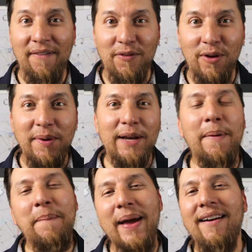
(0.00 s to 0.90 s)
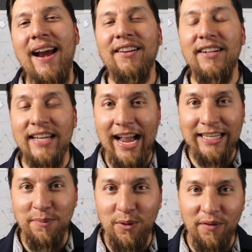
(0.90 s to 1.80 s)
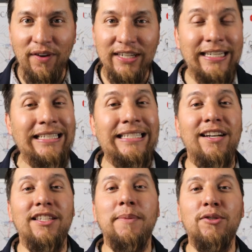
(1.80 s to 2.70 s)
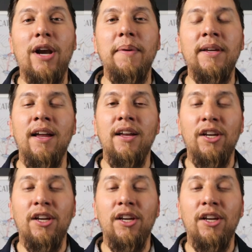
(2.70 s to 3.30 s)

If you want to become a better angler and catch more fish, consider subscribing.